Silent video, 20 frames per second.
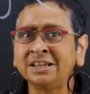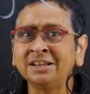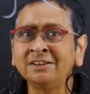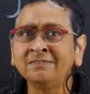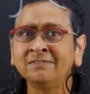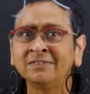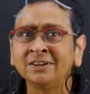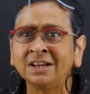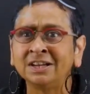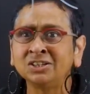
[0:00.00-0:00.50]

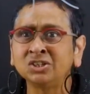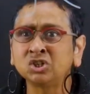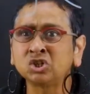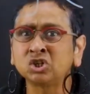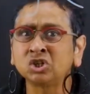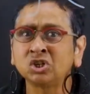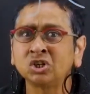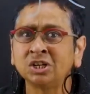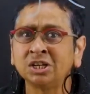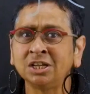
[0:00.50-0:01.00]

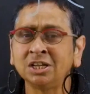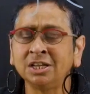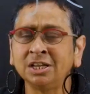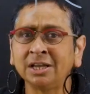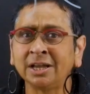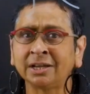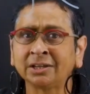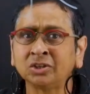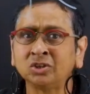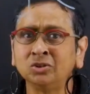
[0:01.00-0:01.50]
inventory,
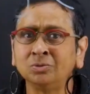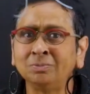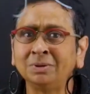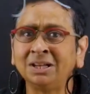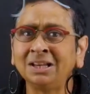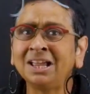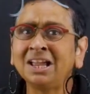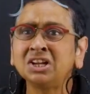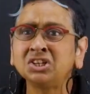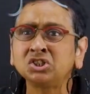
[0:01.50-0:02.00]

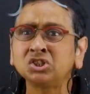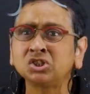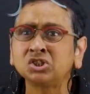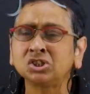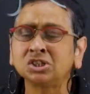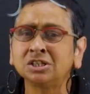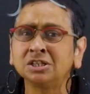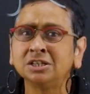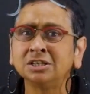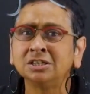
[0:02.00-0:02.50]

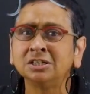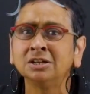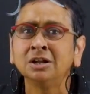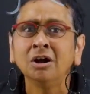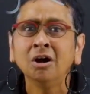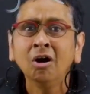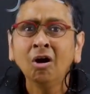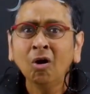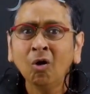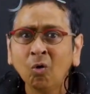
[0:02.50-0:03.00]
accumulation,
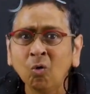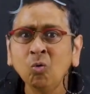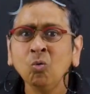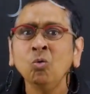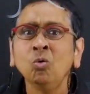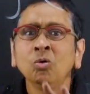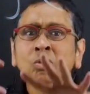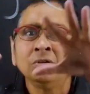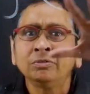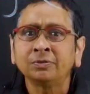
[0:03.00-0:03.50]

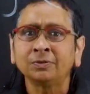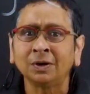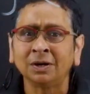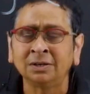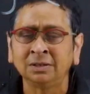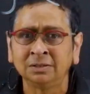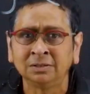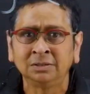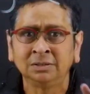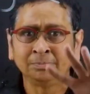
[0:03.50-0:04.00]
all
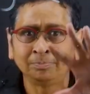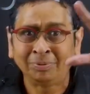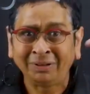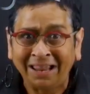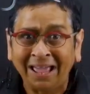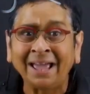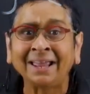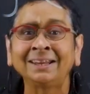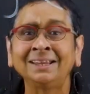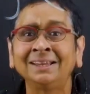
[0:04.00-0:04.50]
of
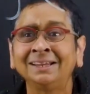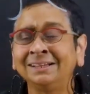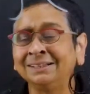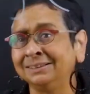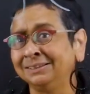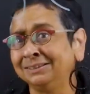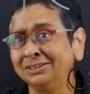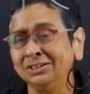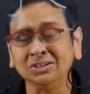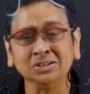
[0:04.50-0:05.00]

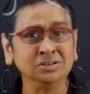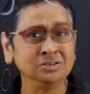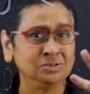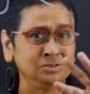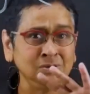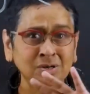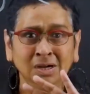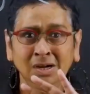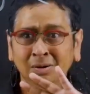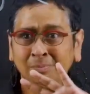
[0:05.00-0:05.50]

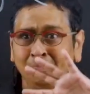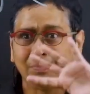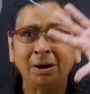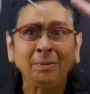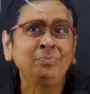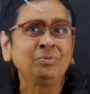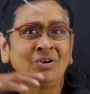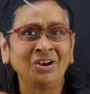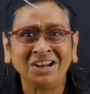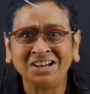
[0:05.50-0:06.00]
planning,
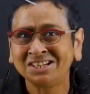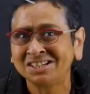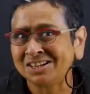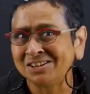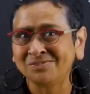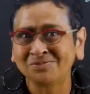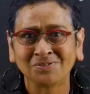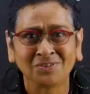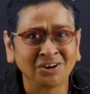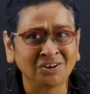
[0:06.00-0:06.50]

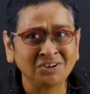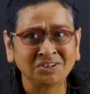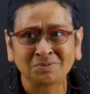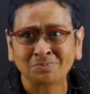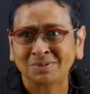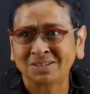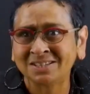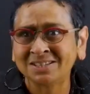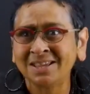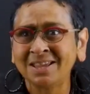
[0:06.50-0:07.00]
preparation for
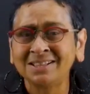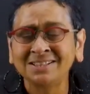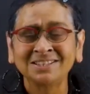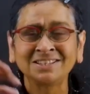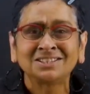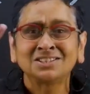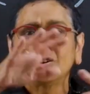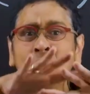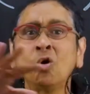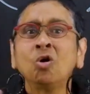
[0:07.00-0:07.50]
Christmas sales
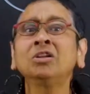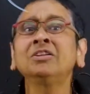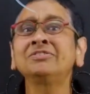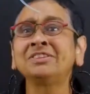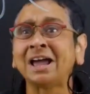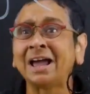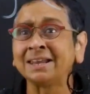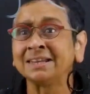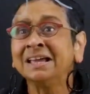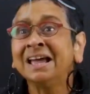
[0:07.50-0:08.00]
season, all of
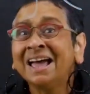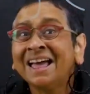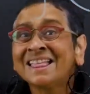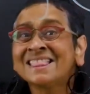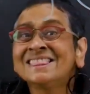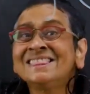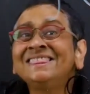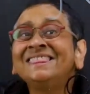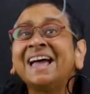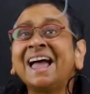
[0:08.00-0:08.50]
that.
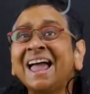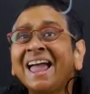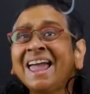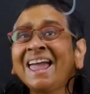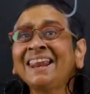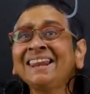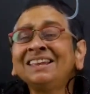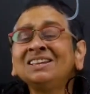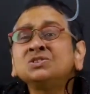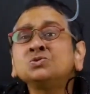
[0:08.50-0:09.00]

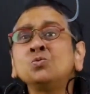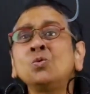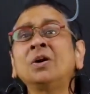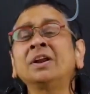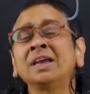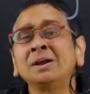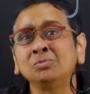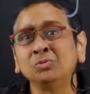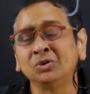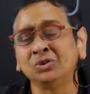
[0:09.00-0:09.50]
That is
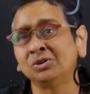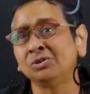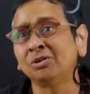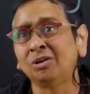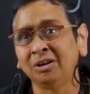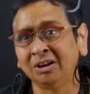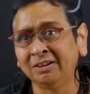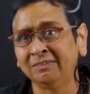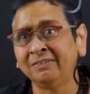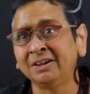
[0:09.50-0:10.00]
what I'm going to
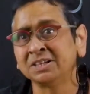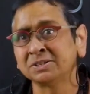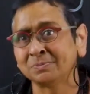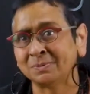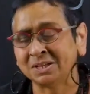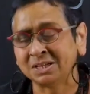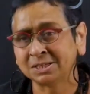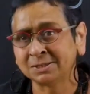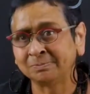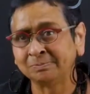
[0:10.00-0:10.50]
call
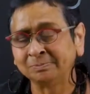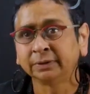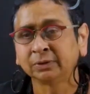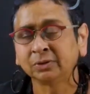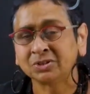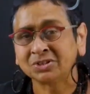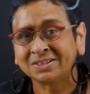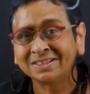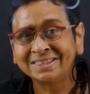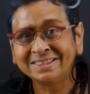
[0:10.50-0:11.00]
investment,
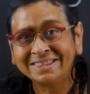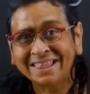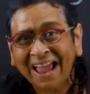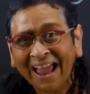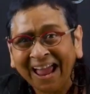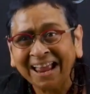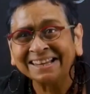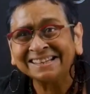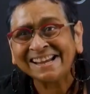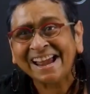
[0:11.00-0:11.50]
because
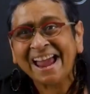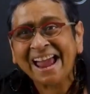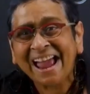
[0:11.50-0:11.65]
that